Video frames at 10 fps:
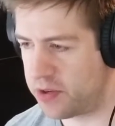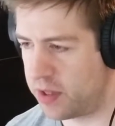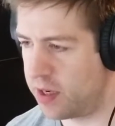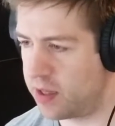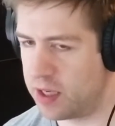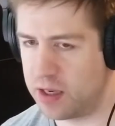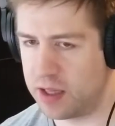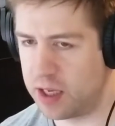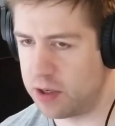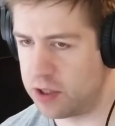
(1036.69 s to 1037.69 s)
and then at the end of
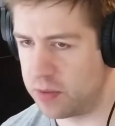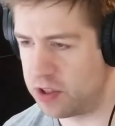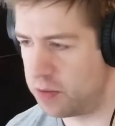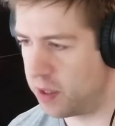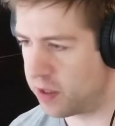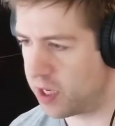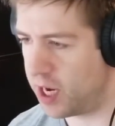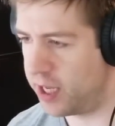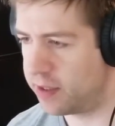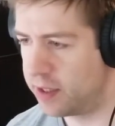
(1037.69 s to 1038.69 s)
the year do a 2 month
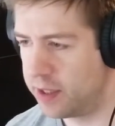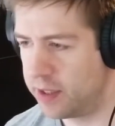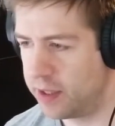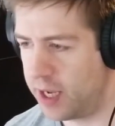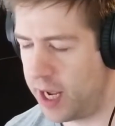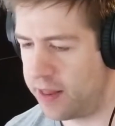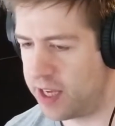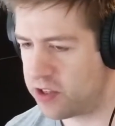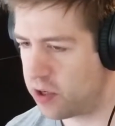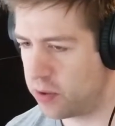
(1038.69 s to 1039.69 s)
cut, and
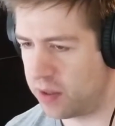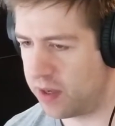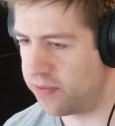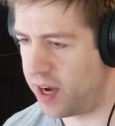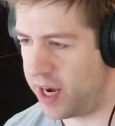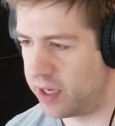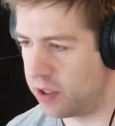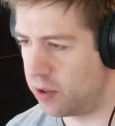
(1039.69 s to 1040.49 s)
that's totally fine.